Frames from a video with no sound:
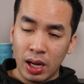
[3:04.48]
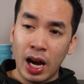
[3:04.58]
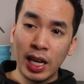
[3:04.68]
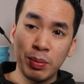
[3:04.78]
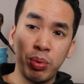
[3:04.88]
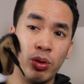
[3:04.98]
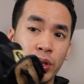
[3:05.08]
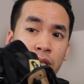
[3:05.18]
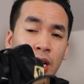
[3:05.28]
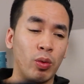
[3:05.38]
I'd pull
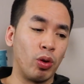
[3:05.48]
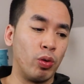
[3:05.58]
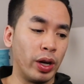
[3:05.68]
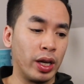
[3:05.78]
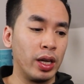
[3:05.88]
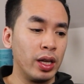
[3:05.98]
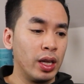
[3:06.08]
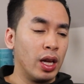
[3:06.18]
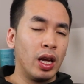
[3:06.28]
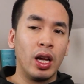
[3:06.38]
these out real quick.
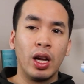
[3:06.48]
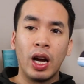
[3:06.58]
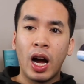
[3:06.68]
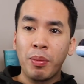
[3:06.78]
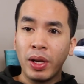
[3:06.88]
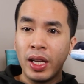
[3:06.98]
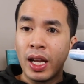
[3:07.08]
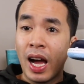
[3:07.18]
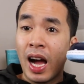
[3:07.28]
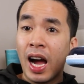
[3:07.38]
I mean,
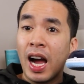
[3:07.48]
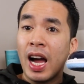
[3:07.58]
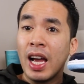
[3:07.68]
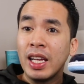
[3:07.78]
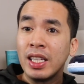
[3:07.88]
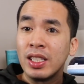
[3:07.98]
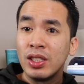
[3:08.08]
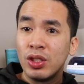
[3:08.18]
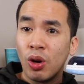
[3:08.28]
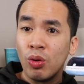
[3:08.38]
I
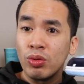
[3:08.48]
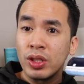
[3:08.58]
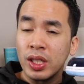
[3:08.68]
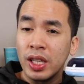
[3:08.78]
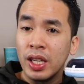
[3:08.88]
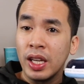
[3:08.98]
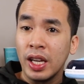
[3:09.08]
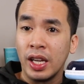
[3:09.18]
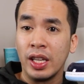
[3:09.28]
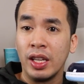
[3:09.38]
don't see
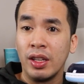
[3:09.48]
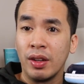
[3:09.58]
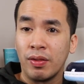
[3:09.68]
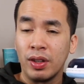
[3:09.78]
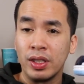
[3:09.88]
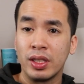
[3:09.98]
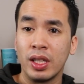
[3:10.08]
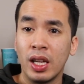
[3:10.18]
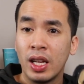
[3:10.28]
any difference.